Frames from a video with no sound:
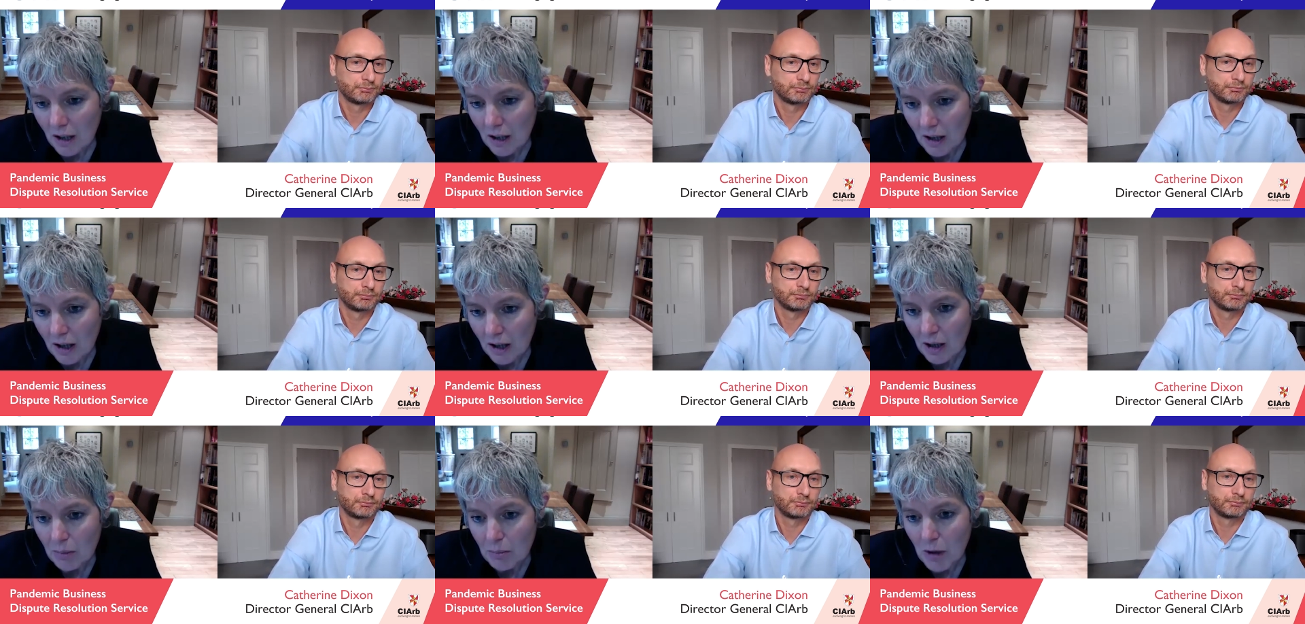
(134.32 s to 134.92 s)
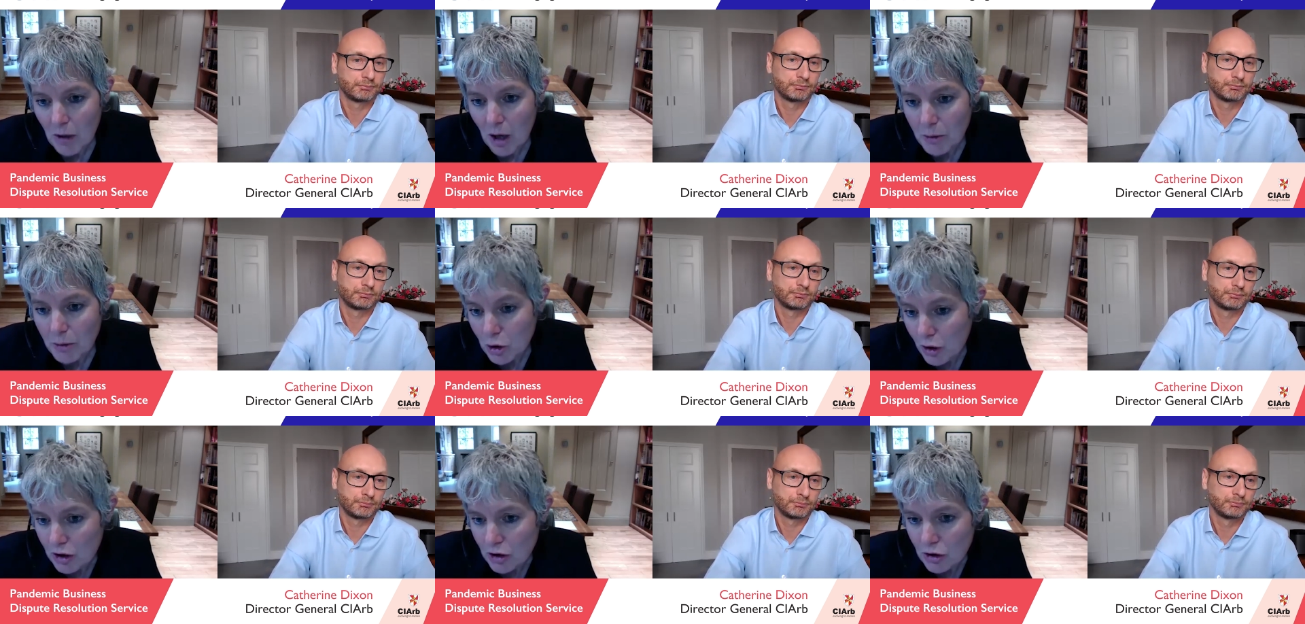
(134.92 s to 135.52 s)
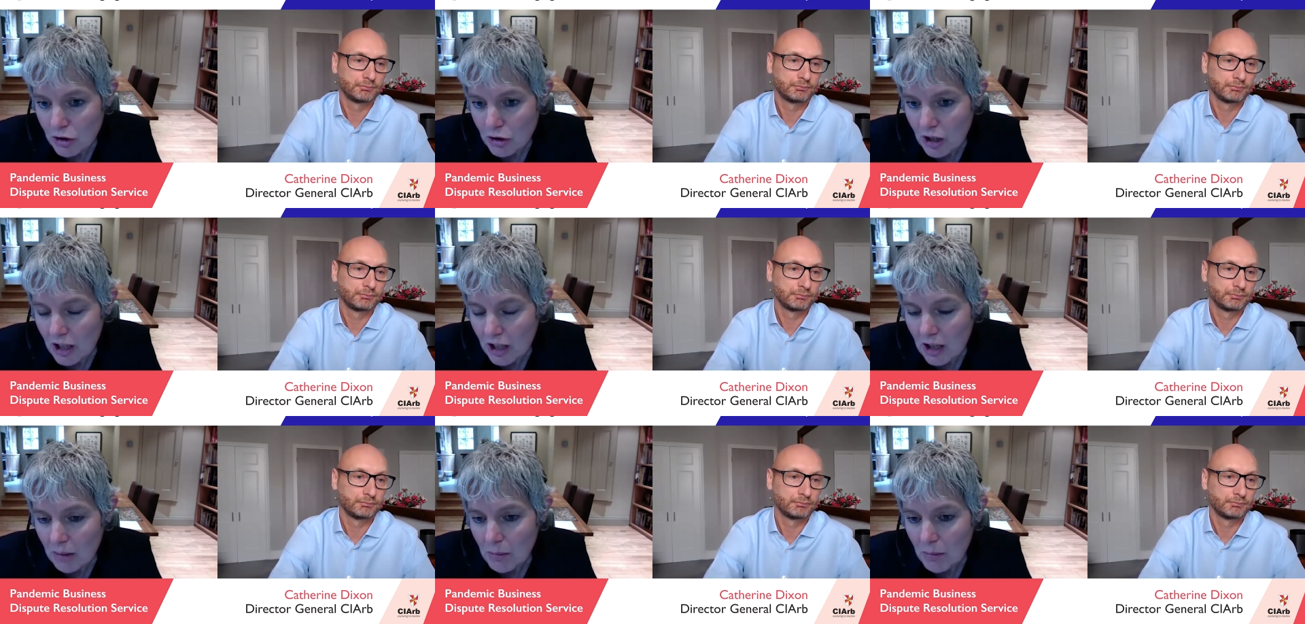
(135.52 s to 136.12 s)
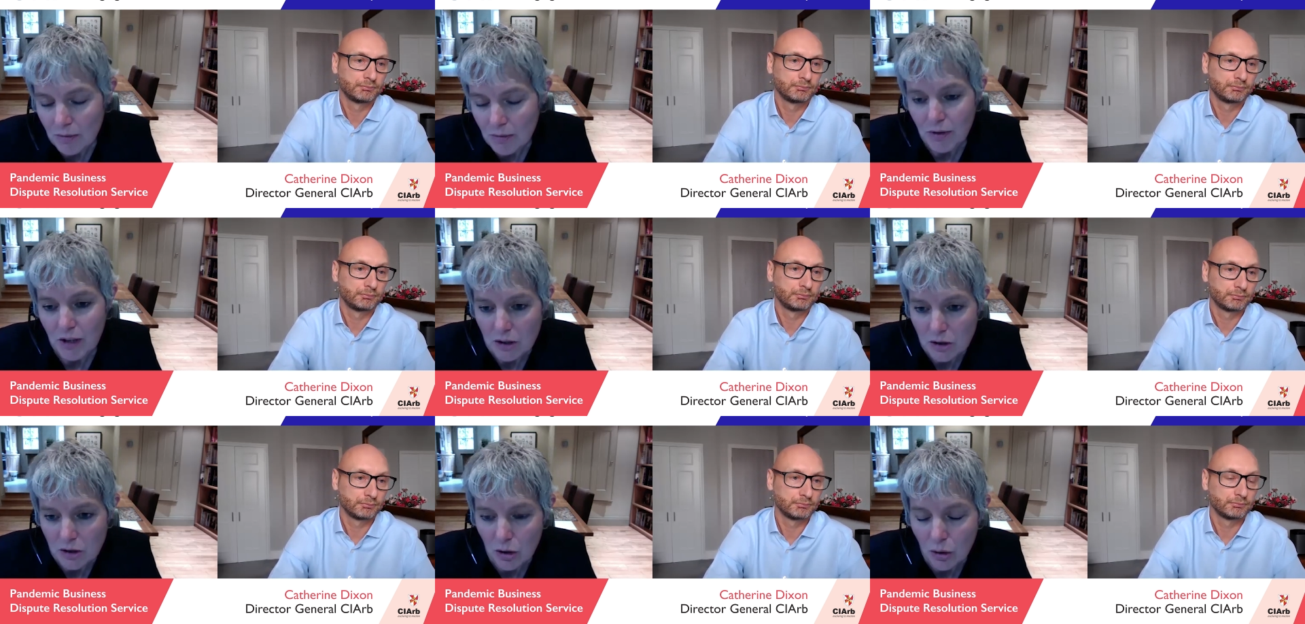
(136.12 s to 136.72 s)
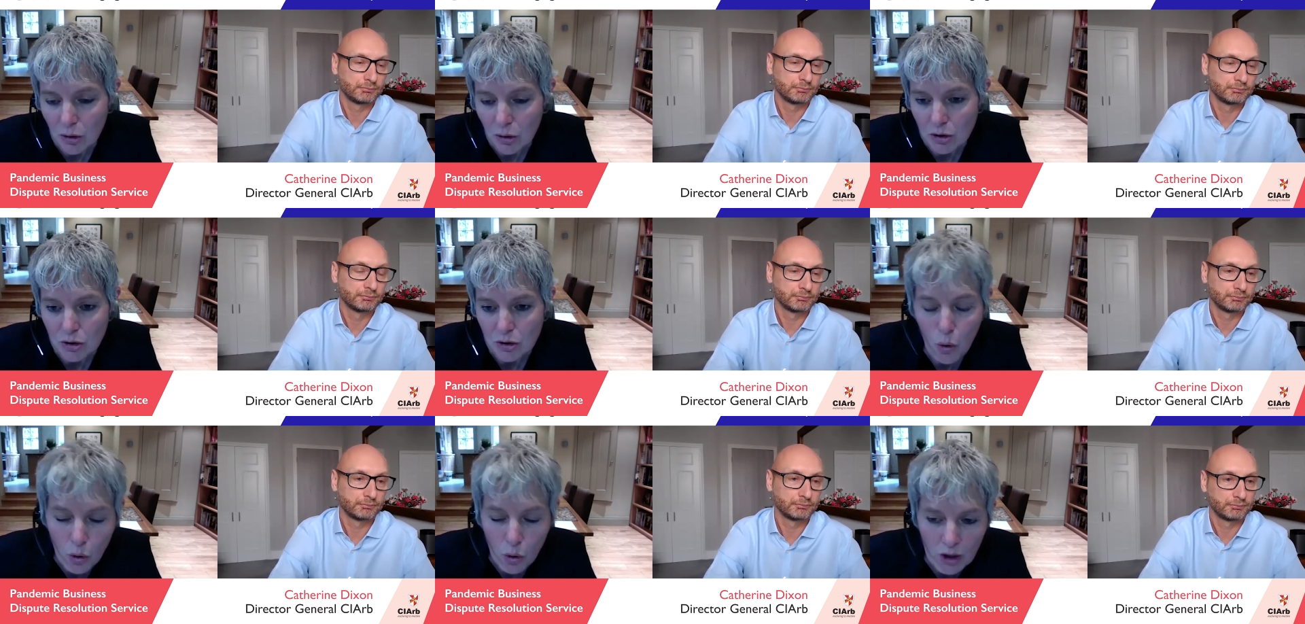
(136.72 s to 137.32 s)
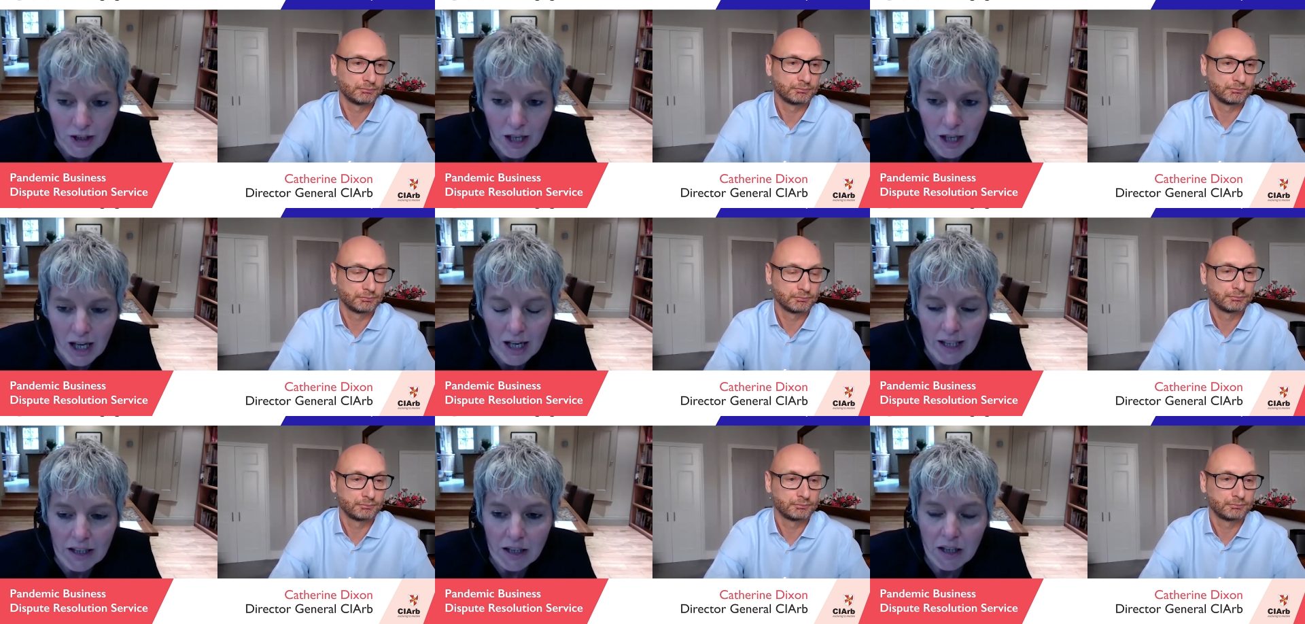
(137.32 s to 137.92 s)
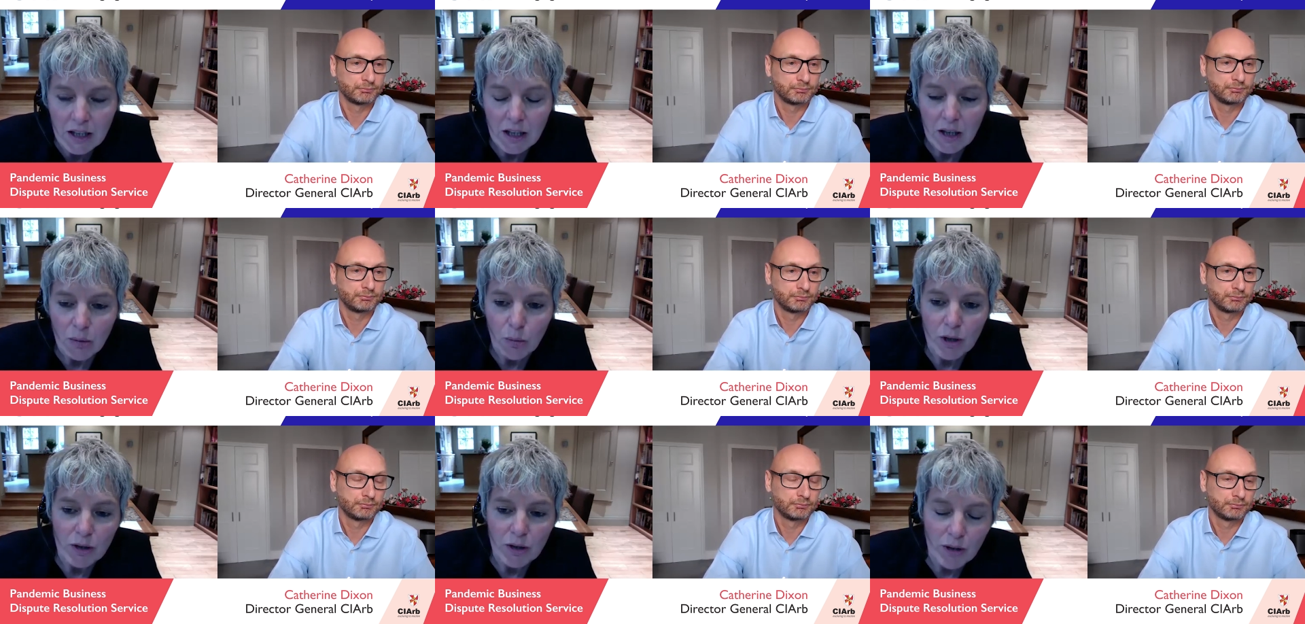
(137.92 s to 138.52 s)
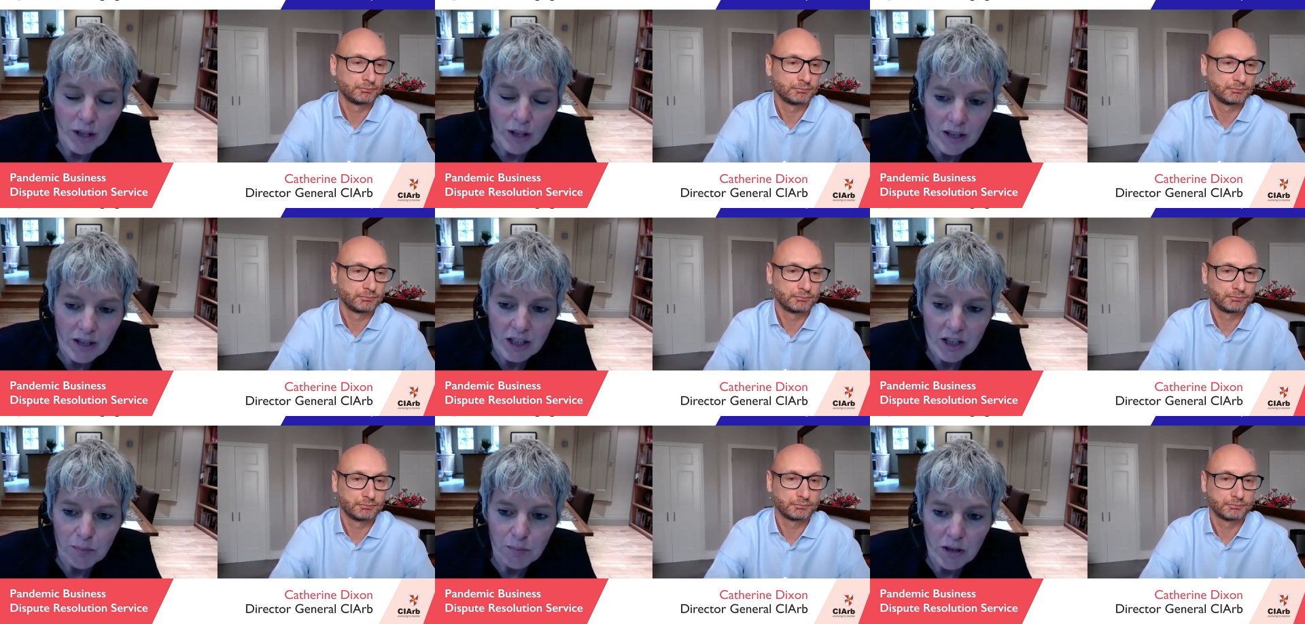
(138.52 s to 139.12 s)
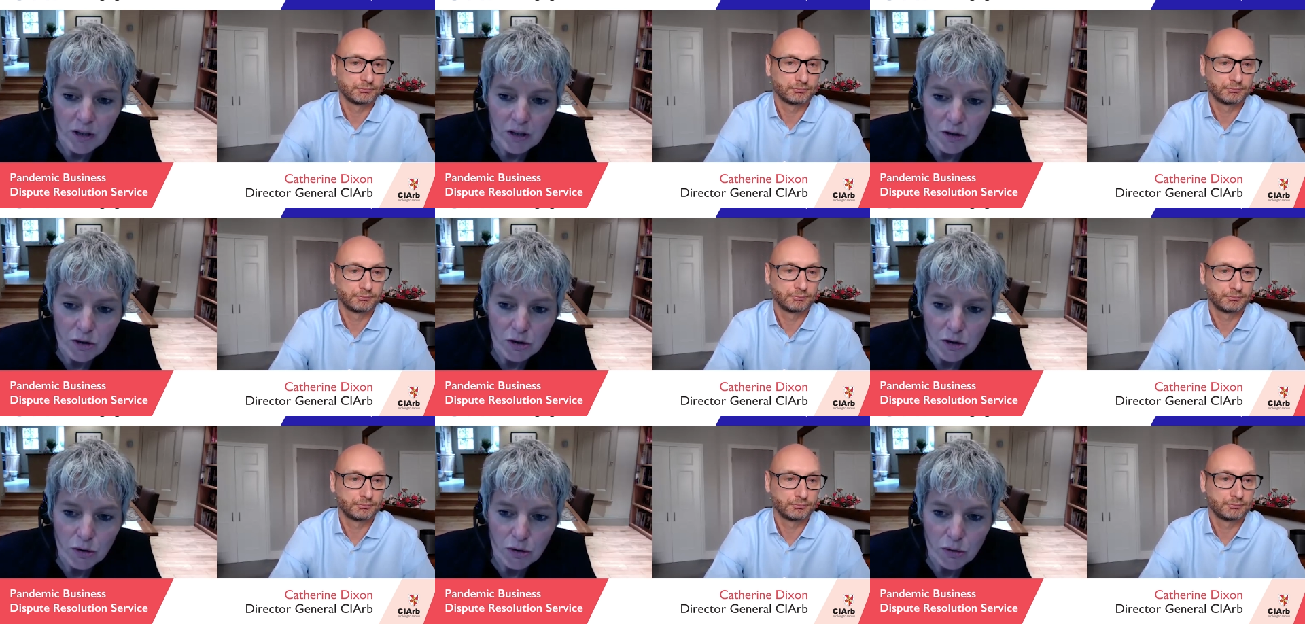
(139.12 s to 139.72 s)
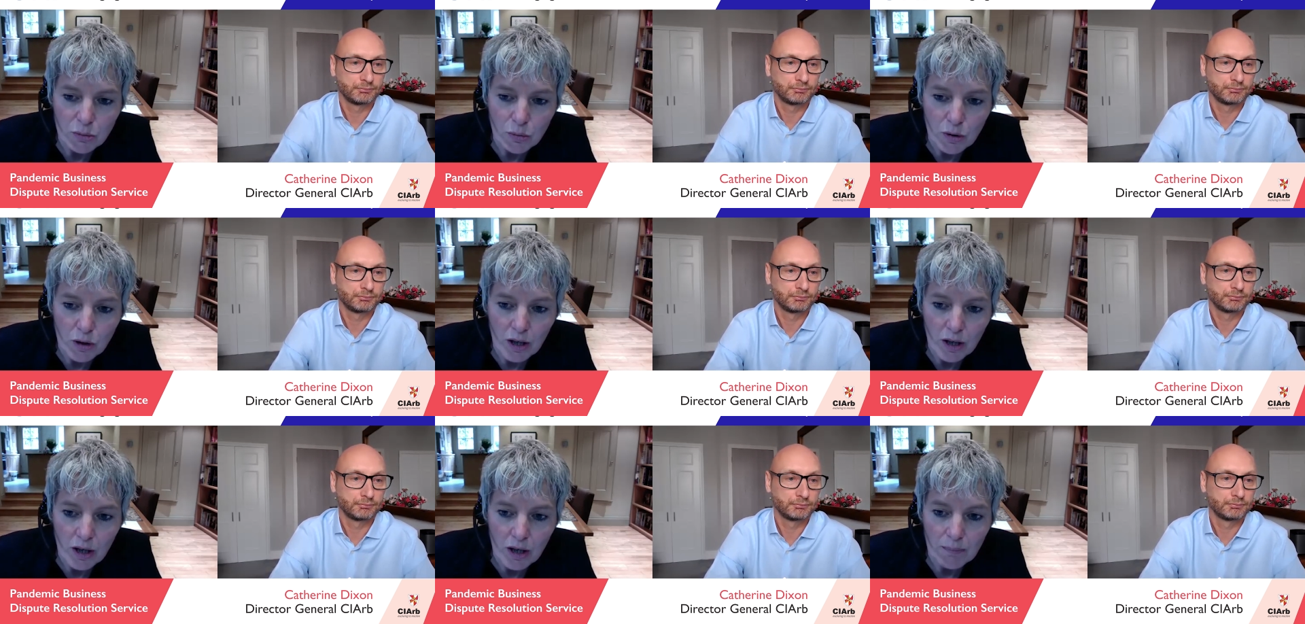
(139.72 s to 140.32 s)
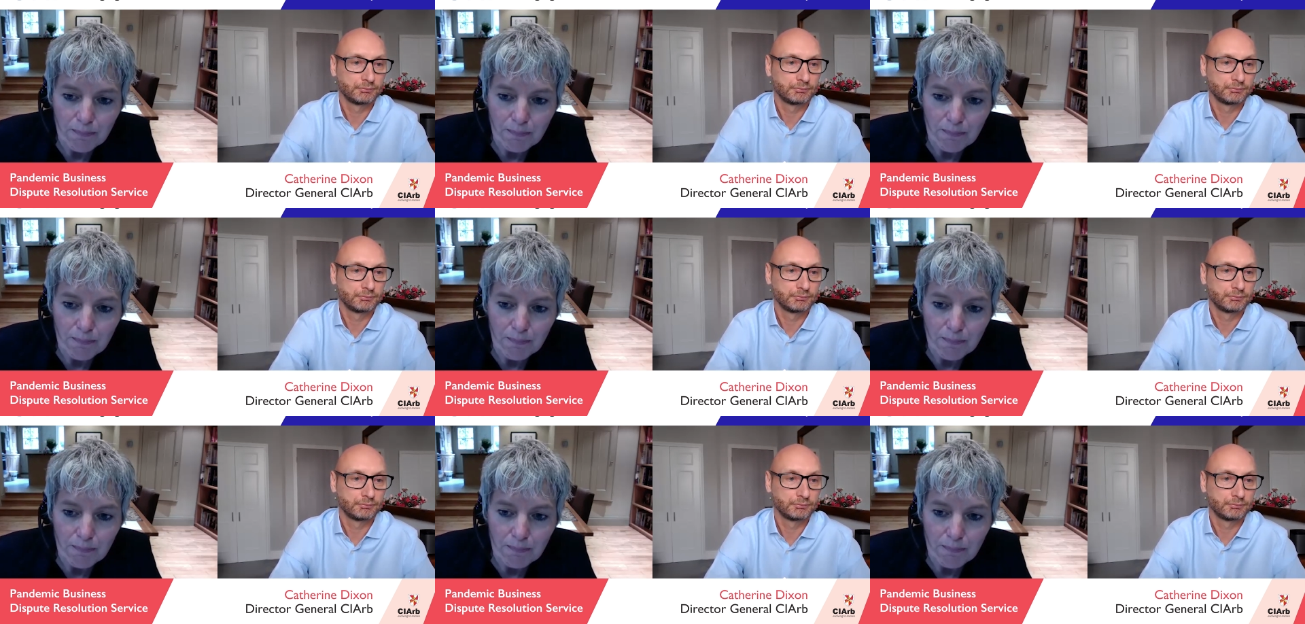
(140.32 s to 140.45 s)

Speaker 1: Um, arbitration scheme at a fixed cost, all online, where you'll get an expert to um,